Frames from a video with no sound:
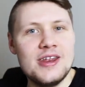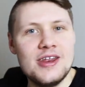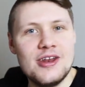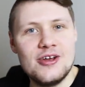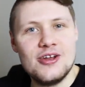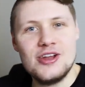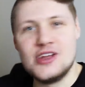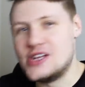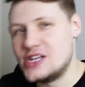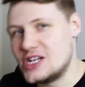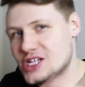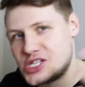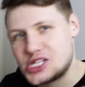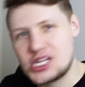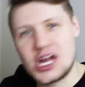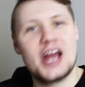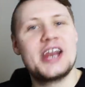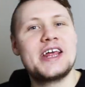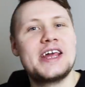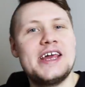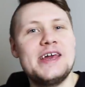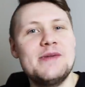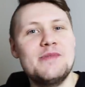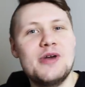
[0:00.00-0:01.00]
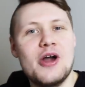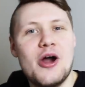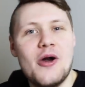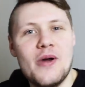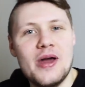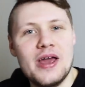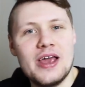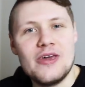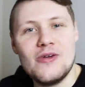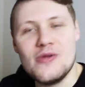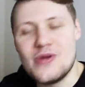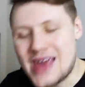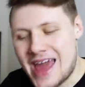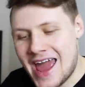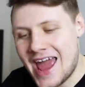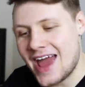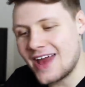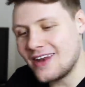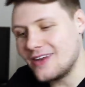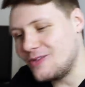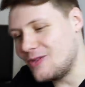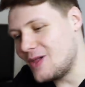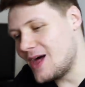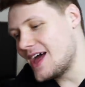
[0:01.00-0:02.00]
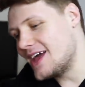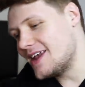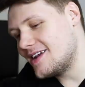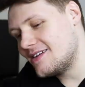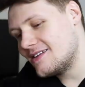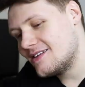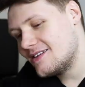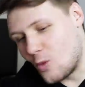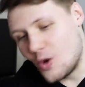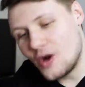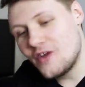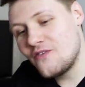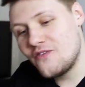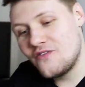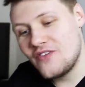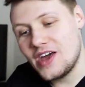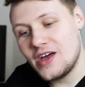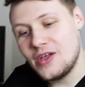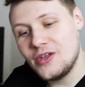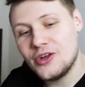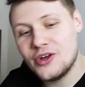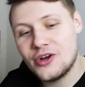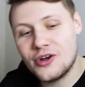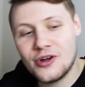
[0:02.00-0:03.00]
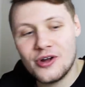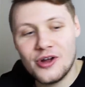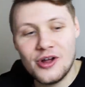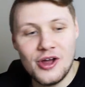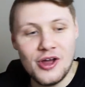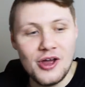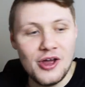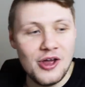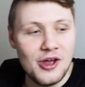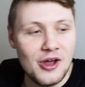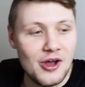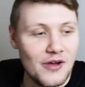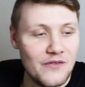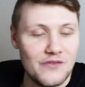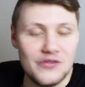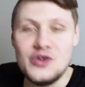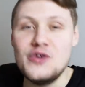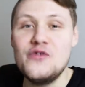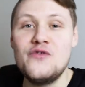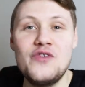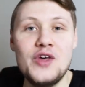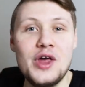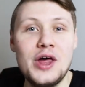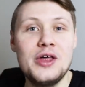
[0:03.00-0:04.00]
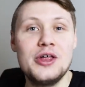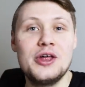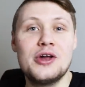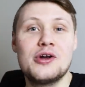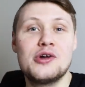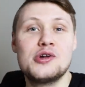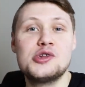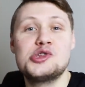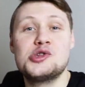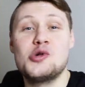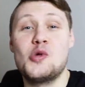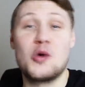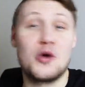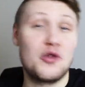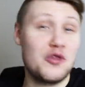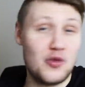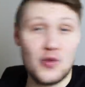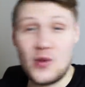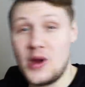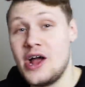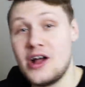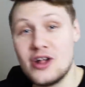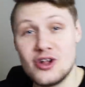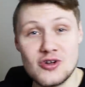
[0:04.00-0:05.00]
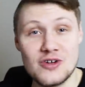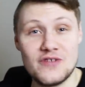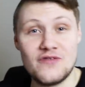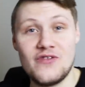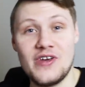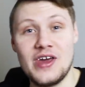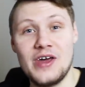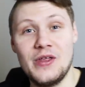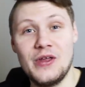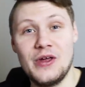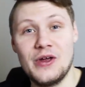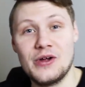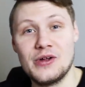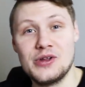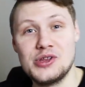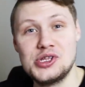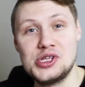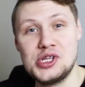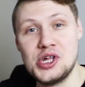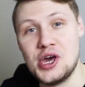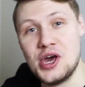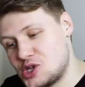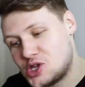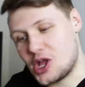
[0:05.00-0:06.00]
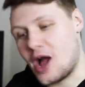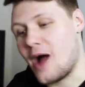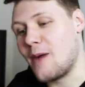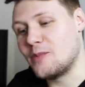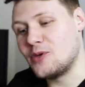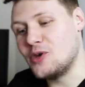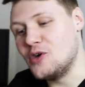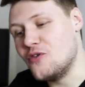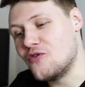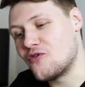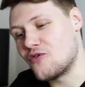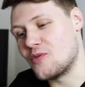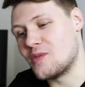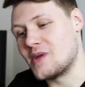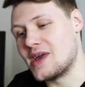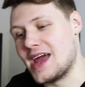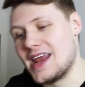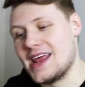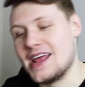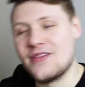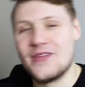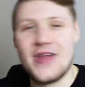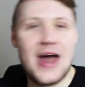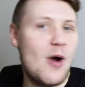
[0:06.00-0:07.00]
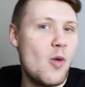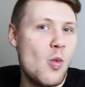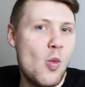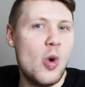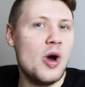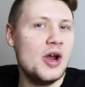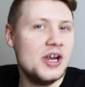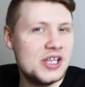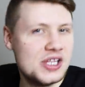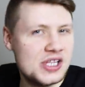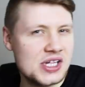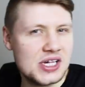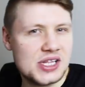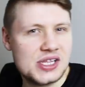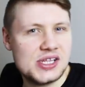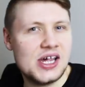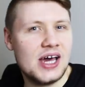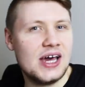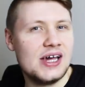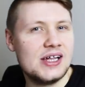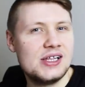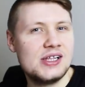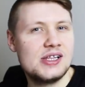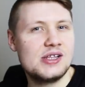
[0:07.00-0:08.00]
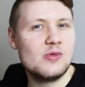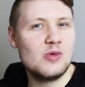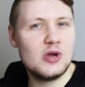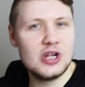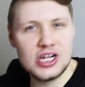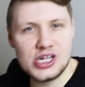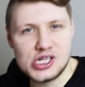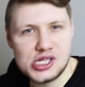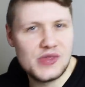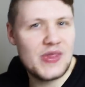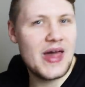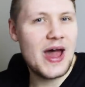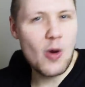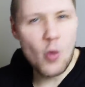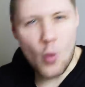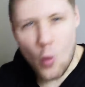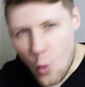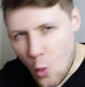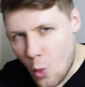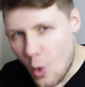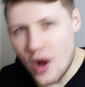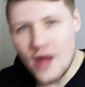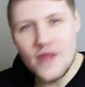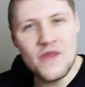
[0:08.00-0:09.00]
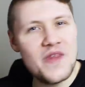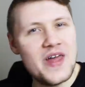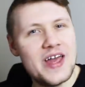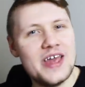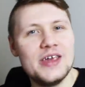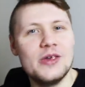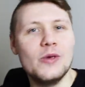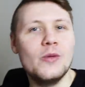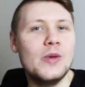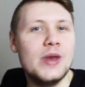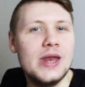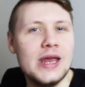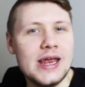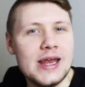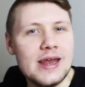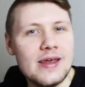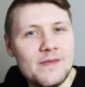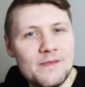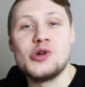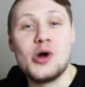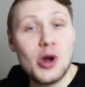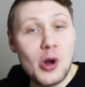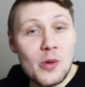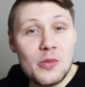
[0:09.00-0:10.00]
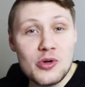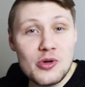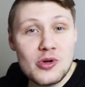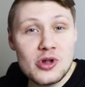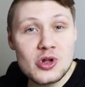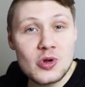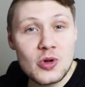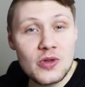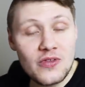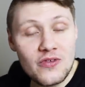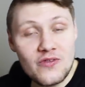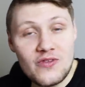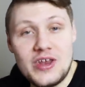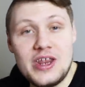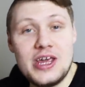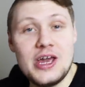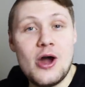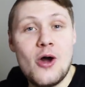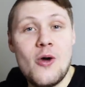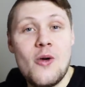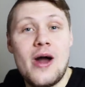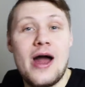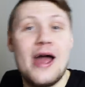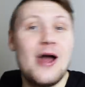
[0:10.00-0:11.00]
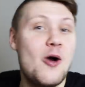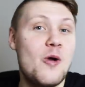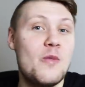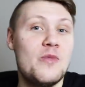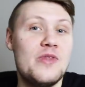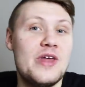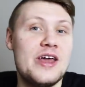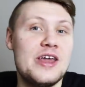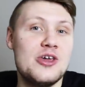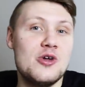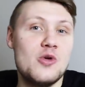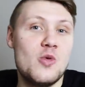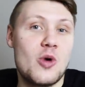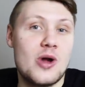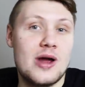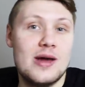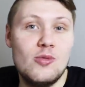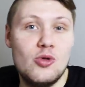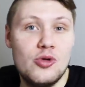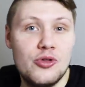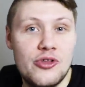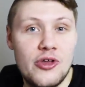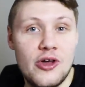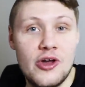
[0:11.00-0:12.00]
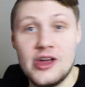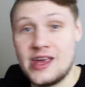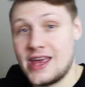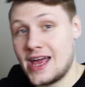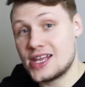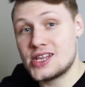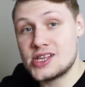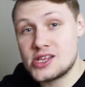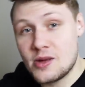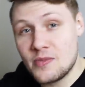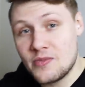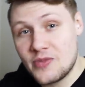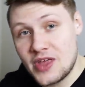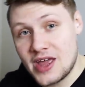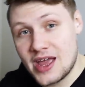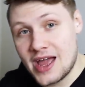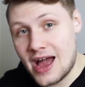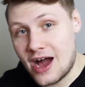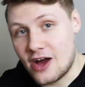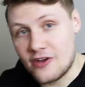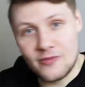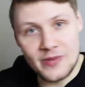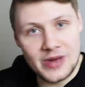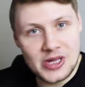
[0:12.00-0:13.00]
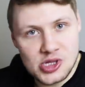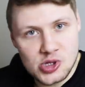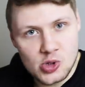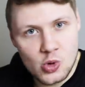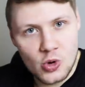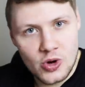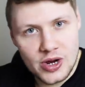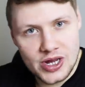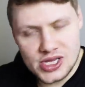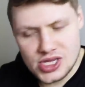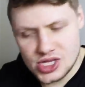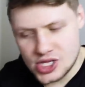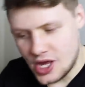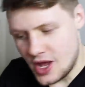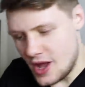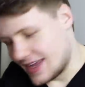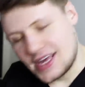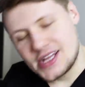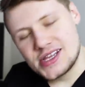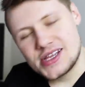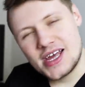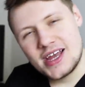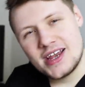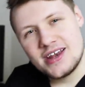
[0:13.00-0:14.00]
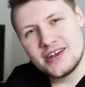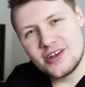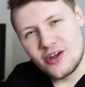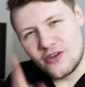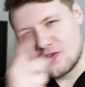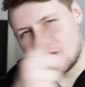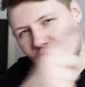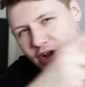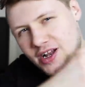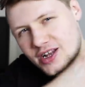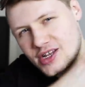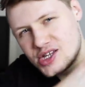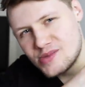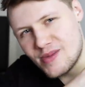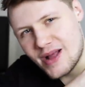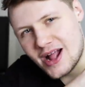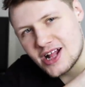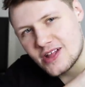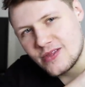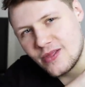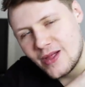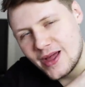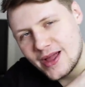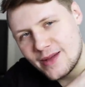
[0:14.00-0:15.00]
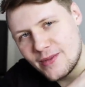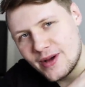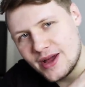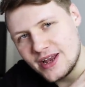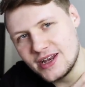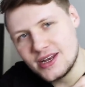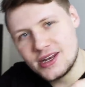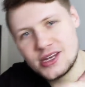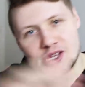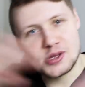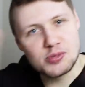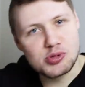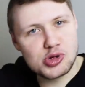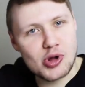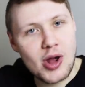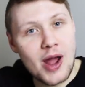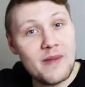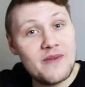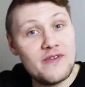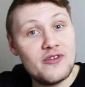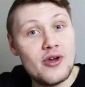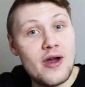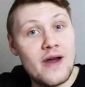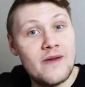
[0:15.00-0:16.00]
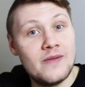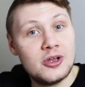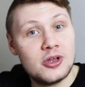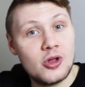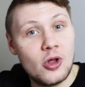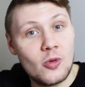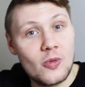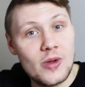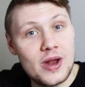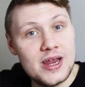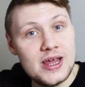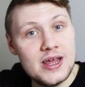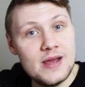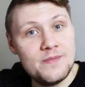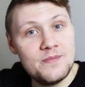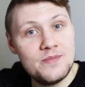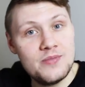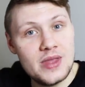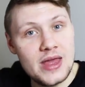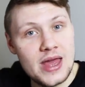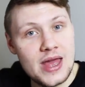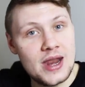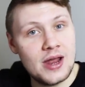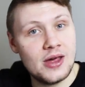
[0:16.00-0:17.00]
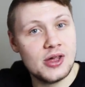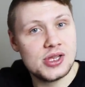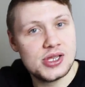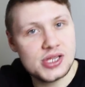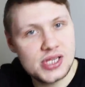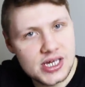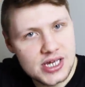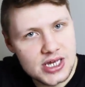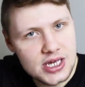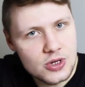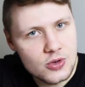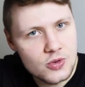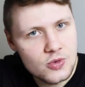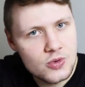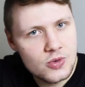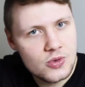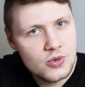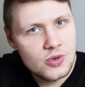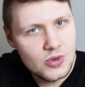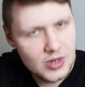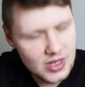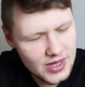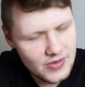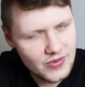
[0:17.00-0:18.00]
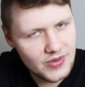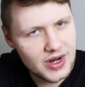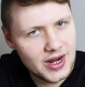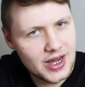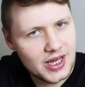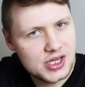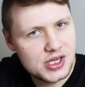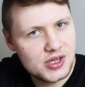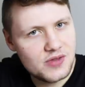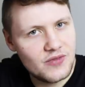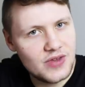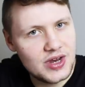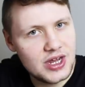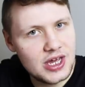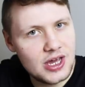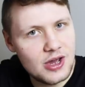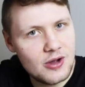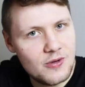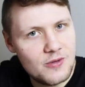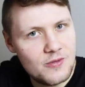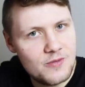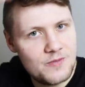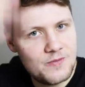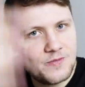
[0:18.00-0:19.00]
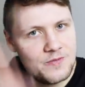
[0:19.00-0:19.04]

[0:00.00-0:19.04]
You know, you just gotta keep going. You can't let one failure, a few failures, or three hundred failures stop you from getting that one success, which is that one that you need. So I hope you enjoyed the video. I hope that you were able to get something out of my stories. Like I said, don't forget to smash the like button, subscribe if you haven't already, and I'll see you in the next video.